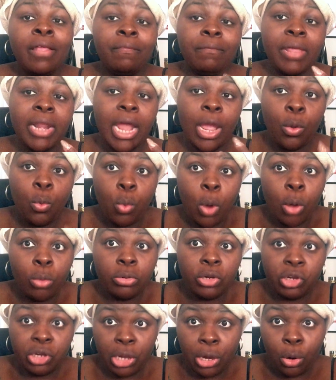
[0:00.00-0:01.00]
that i
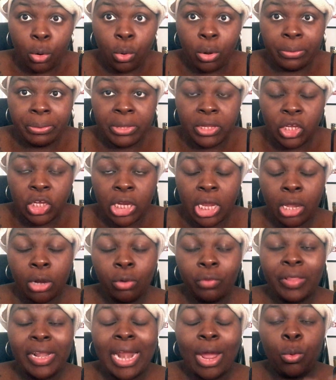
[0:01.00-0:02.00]
won't share on this
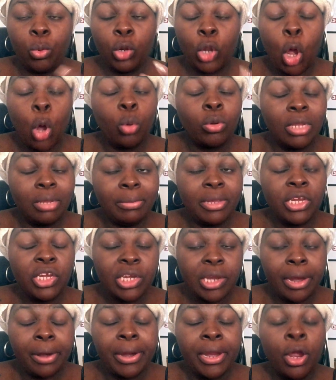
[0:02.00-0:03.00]
channel that i will only be
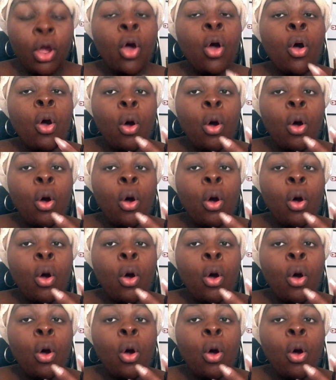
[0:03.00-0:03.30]
sharing